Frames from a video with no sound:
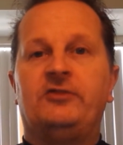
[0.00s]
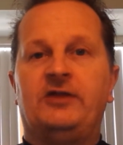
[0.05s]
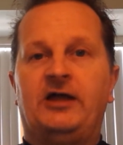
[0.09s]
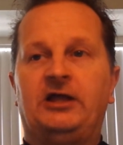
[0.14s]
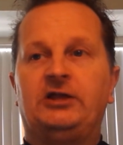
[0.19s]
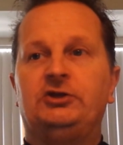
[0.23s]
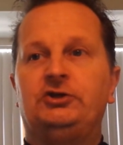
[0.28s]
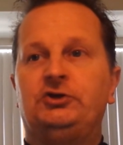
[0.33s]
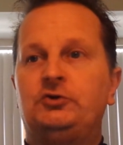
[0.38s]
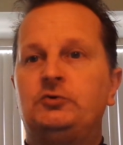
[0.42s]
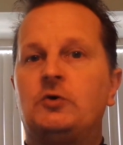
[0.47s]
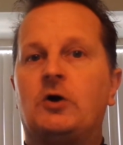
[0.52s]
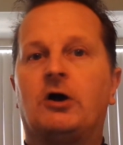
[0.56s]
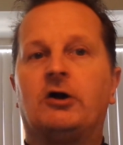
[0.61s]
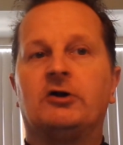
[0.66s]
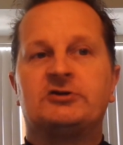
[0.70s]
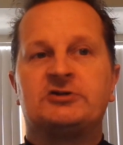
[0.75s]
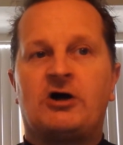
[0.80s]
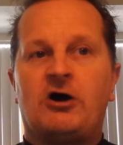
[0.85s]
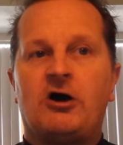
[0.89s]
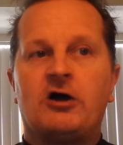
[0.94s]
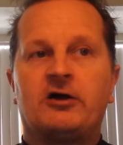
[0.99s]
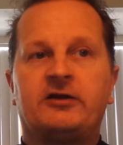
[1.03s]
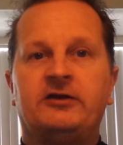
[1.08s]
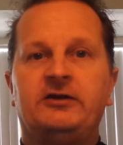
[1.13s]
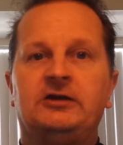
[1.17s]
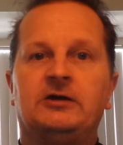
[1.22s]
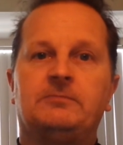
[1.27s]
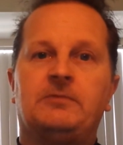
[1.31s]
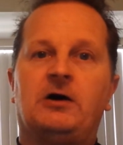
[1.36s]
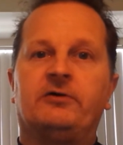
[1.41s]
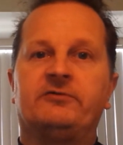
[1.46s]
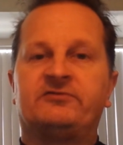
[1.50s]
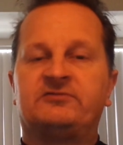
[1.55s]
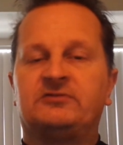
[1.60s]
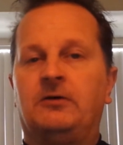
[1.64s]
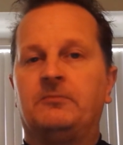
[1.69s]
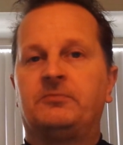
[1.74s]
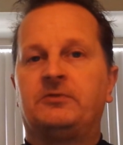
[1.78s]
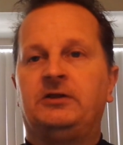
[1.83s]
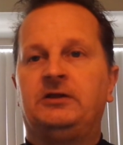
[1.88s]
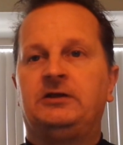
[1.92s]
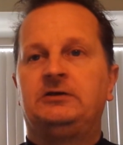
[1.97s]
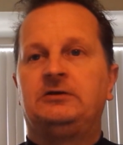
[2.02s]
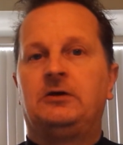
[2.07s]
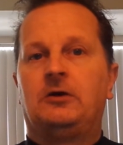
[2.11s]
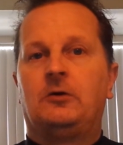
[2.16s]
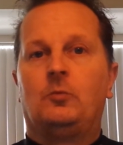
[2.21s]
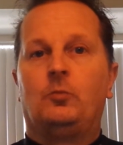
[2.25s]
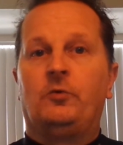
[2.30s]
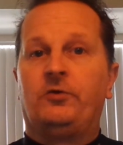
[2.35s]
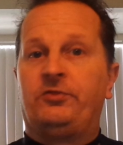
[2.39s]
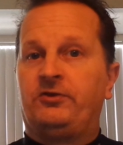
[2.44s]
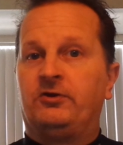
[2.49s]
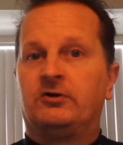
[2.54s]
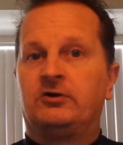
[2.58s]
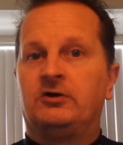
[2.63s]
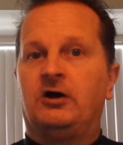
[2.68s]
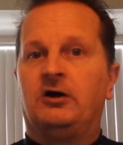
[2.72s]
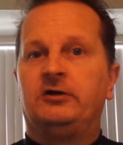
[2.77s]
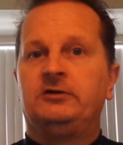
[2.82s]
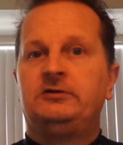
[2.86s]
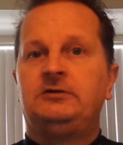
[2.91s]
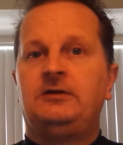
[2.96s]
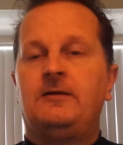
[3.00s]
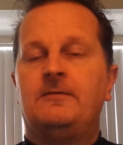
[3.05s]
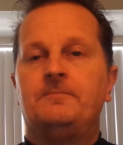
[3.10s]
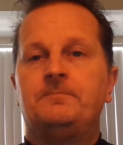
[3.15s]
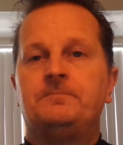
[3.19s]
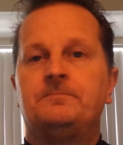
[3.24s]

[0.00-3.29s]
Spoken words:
that you are talking about something with your gun.